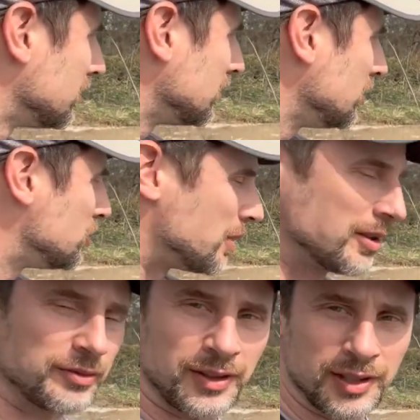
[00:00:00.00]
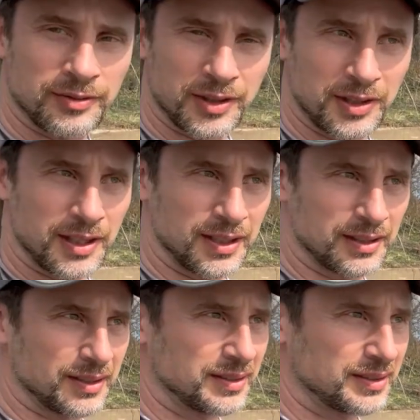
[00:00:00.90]
huge amount of fanfare
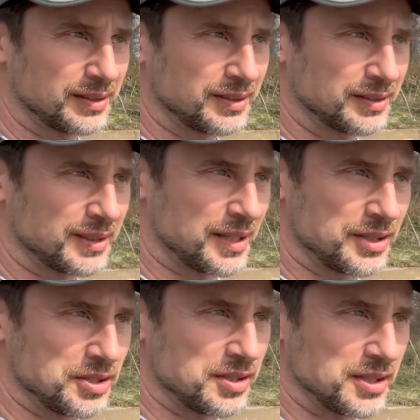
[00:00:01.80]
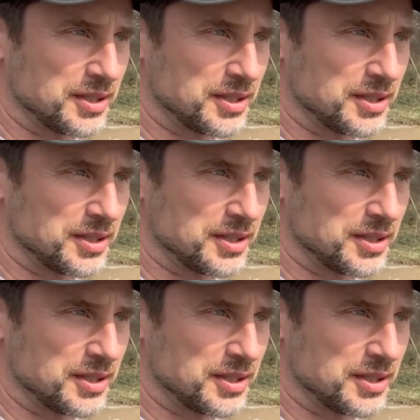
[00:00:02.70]
on the Jersey